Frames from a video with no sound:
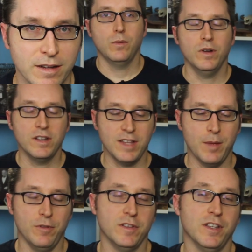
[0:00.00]
One
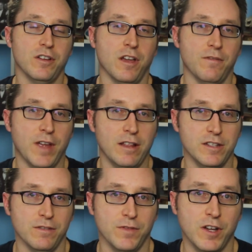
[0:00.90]
example of Silicon
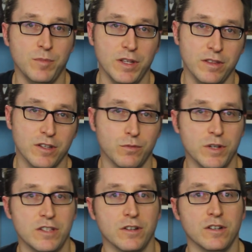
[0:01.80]
Valley's involvement in this
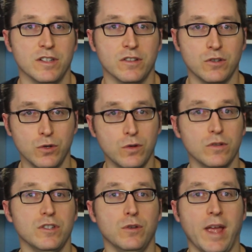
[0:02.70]
research is
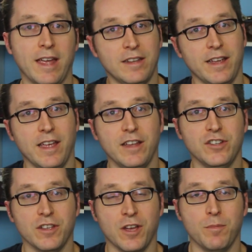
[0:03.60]
Google's new
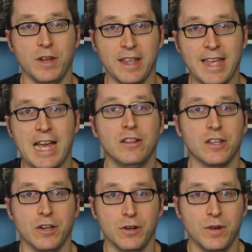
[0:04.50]
anti-aging company,
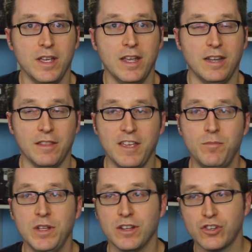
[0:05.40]
Calico. Now, they've
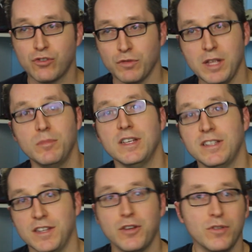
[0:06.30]
been extremely
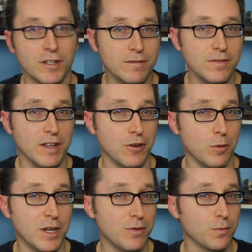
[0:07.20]
secretive.
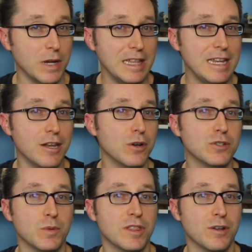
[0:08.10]
Nobody really
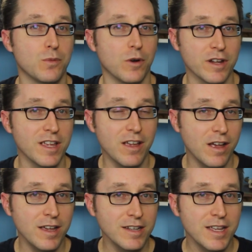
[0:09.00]
knows what they're working
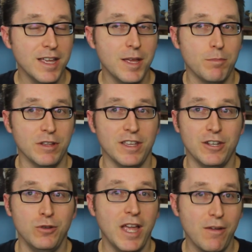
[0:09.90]
on, but they
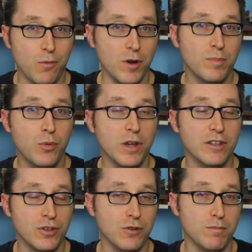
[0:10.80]
do have
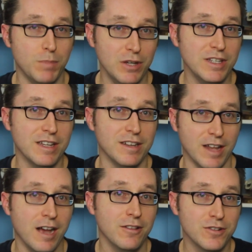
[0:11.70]
$1.2 billion
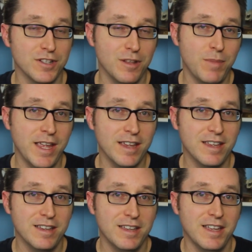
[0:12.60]
in the bank,